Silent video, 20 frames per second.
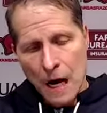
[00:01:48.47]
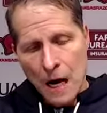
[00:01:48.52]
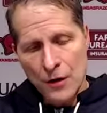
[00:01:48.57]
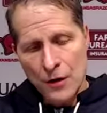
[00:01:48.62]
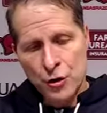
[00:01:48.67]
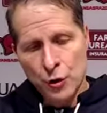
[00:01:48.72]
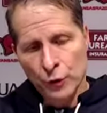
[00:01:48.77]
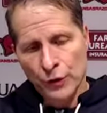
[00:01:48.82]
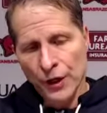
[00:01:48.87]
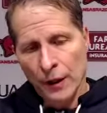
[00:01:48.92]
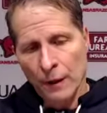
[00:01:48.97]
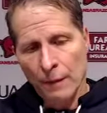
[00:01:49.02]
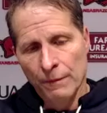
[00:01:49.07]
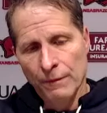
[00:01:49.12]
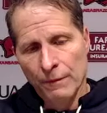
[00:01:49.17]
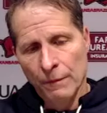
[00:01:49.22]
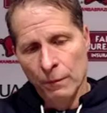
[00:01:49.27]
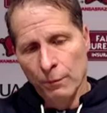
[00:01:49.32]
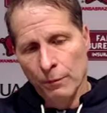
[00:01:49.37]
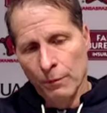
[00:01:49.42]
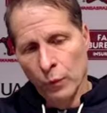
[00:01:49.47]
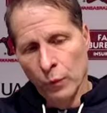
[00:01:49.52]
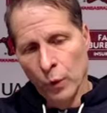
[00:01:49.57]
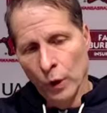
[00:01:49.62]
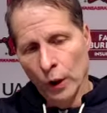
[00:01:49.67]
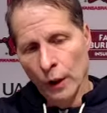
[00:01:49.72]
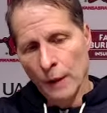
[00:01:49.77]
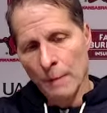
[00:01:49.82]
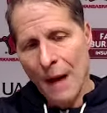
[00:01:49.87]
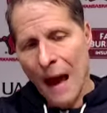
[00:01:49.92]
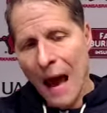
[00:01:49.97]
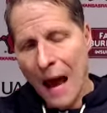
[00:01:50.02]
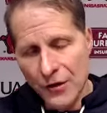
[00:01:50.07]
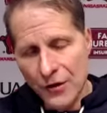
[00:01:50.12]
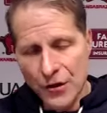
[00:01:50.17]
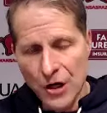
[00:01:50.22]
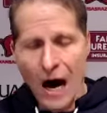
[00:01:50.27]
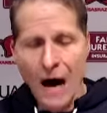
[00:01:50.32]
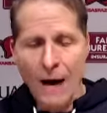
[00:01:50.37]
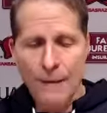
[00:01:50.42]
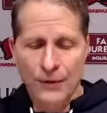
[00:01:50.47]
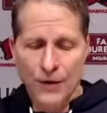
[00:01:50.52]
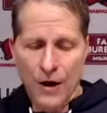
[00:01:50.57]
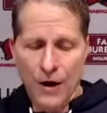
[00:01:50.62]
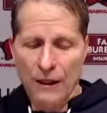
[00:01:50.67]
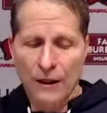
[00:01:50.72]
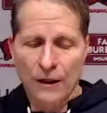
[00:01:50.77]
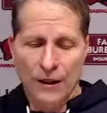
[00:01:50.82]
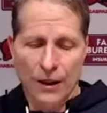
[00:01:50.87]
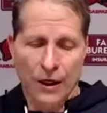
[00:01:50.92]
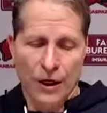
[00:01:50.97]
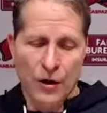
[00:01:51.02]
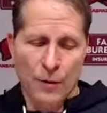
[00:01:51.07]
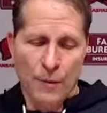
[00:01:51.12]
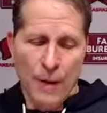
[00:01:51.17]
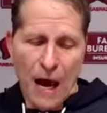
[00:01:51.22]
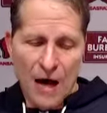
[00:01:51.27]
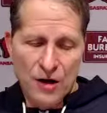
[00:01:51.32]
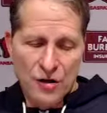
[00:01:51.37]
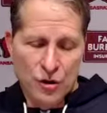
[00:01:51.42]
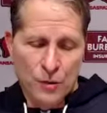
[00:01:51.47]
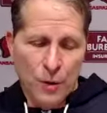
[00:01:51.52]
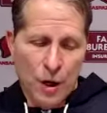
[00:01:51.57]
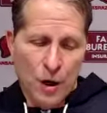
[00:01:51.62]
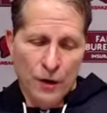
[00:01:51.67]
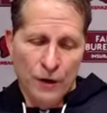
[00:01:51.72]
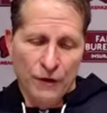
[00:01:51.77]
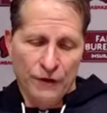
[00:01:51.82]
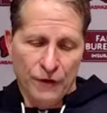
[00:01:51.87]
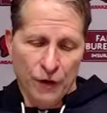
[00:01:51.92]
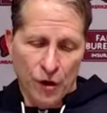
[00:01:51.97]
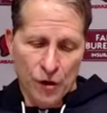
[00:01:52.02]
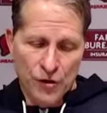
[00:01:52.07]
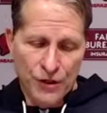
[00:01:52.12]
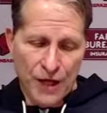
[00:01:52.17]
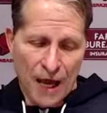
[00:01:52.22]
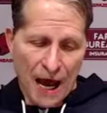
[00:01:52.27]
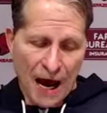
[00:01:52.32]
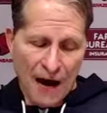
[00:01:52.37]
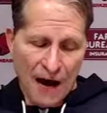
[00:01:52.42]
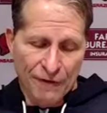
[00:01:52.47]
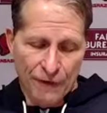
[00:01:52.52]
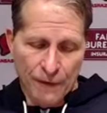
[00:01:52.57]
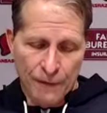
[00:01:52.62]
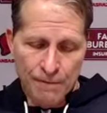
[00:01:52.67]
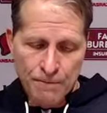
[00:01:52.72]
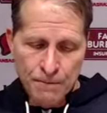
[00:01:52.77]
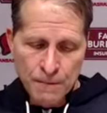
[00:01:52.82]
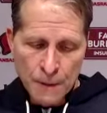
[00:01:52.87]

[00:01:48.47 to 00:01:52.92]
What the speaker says: So did a really bad job taking care of the basketball in the first half, and